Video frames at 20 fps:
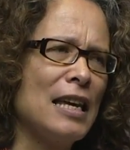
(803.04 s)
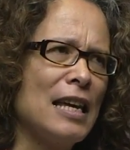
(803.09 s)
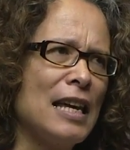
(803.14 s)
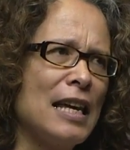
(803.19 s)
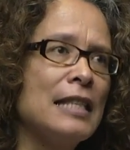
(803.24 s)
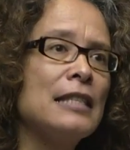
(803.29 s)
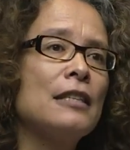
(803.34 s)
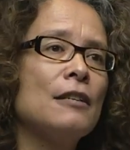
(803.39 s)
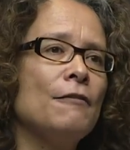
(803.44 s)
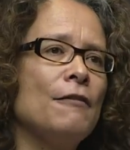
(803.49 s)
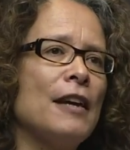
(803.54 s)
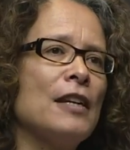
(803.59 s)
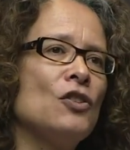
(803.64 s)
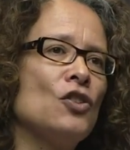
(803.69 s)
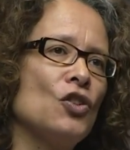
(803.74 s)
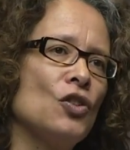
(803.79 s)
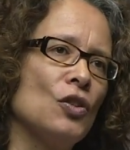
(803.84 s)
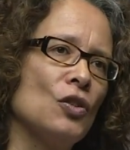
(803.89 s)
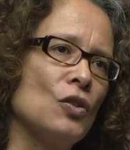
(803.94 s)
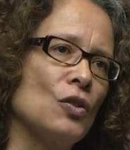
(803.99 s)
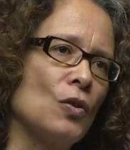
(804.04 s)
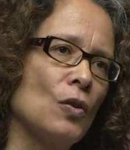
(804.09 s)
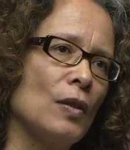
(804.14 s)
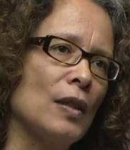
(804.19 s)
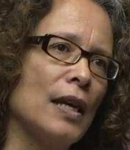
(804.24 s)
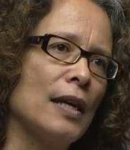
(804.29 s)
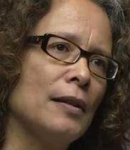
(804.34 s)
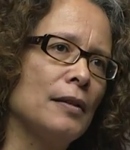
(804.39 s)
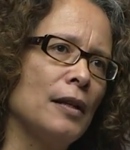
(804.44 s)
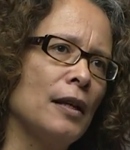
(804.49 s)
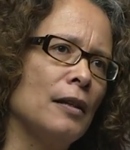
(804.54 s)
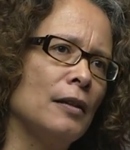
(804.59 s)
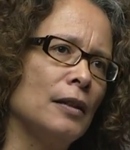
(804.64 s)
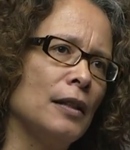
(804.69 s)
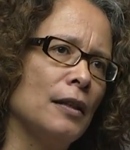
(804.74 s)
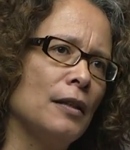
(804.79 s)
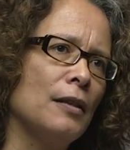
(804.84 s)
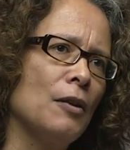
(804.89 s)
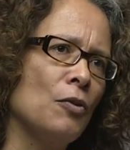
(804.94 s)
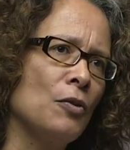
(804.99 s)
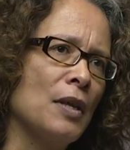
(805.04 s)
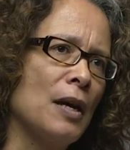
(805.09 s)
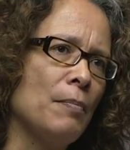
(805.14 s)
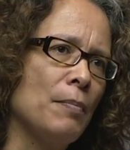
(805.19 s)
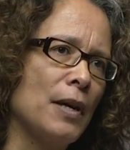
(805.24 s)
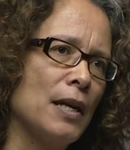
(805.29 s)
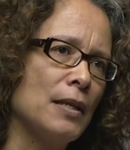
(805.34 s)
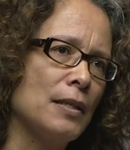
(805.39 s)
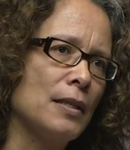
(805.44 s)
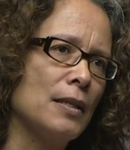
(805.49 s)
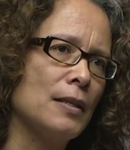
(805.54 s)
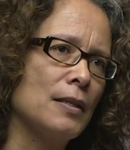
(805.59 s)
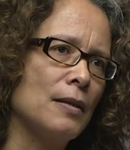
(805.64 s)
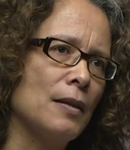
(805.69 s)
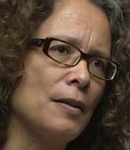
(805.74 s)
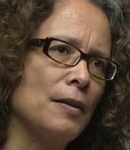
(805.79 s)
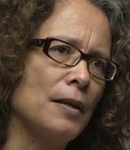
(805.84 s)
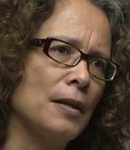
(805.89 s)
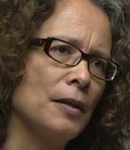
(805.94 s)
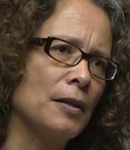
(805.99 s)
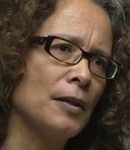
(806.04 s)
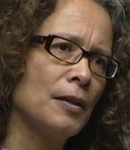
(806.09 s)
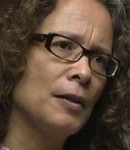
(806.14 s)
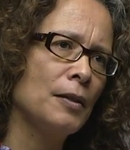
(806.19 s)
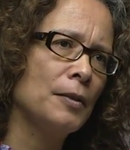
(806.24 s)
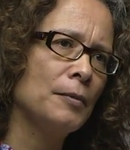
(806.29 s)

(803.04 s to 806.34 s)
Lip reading: interventions on that line, on that basis, I think.